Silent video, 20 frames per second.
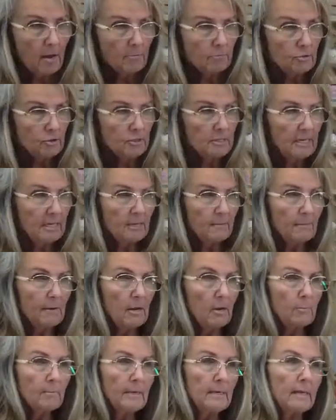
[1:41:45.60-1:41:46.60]
just
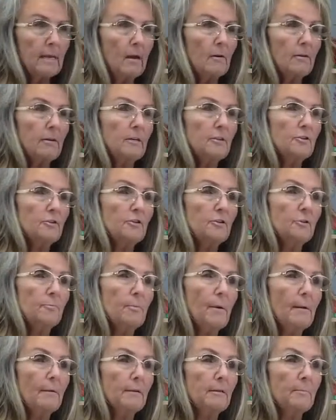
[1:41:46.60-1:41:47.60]
email me. I'll get it to you
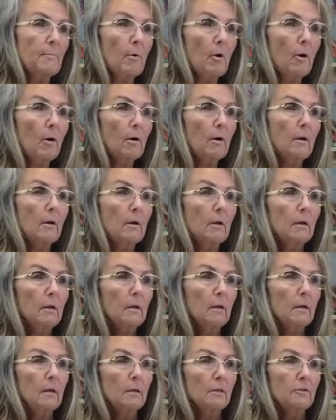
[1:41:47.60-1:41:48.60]
probably tomorrow
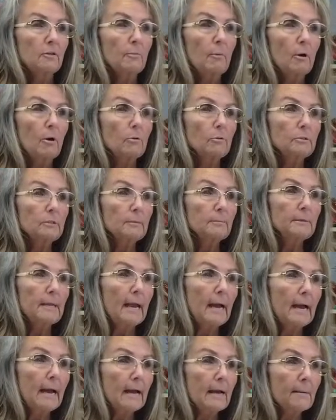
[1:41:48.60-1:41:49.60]

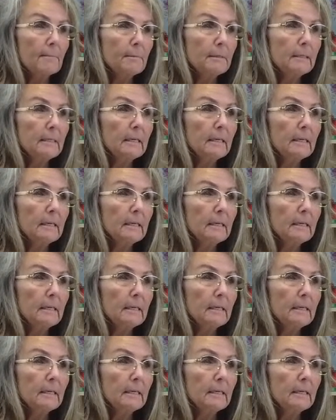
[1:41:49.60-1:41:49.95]
sometime.